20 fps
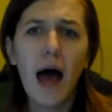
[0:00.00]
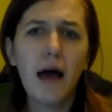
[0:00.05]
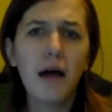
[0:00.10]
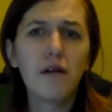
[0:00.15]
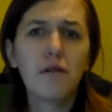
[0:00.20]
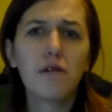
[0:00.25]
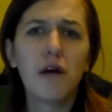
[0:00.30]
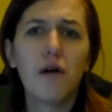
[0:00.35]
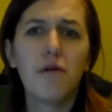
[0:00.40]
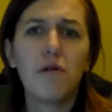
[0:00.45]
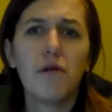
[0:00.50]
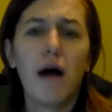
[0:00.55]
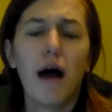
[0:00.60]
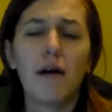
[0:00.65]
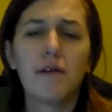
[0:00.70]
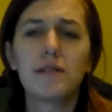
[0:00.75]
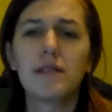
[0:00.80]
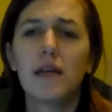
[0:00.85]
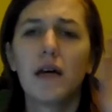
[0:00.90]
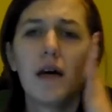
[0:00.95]
I don't know who
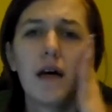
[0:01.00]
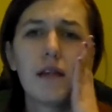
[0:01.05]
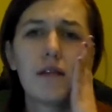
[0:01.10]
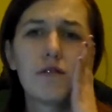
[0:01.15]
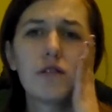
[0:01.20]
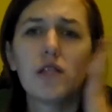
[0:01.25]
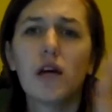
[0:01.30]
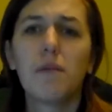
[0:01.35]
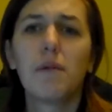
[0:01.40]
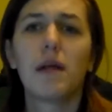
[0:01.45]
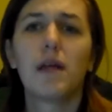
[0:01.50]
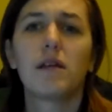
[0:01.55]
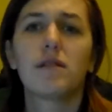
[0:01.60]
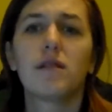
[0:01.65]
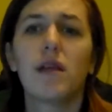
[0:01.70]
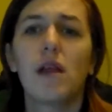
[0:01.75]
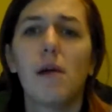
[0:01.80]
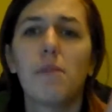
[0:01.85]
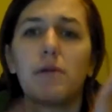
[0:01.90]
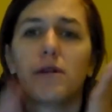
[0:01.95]
else. There's so many
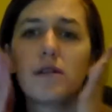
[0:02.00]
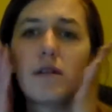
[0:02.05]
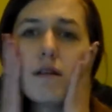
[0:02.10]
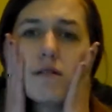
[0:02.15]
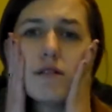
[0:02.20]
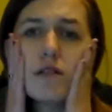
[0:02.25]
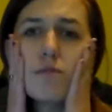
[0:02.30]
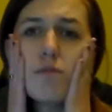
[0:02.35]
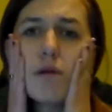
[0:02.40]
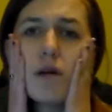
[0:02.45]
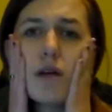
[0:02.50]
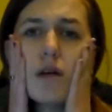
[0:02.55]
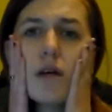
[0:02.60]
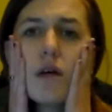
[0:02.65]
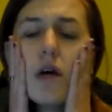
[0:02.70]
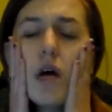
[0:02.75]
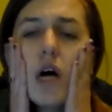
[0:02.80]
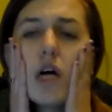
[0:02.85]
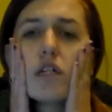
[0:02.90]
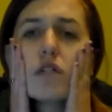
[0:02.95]
celebrities I just wanna
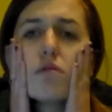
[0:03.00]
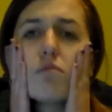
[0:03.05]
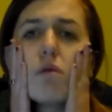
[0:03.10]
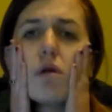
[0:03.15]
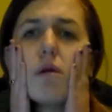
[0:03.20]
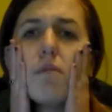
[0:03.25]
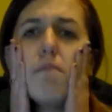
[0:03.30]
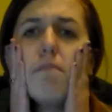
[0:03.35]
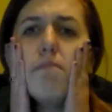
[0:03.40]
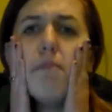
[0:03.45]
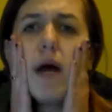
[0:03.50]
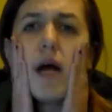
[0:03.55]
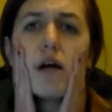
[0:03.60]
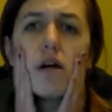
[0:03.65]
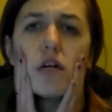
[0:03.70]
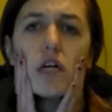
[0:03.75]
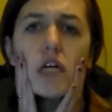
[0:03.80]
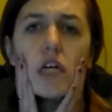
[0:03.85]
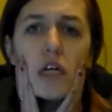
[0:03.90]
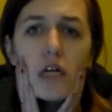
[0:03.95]
just wanna
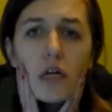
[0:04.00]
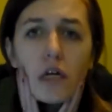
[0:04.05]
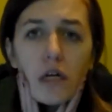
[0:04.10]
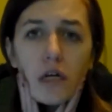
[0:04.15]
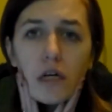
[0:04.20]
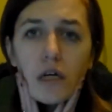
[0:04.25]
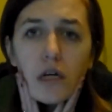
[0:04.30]
marry.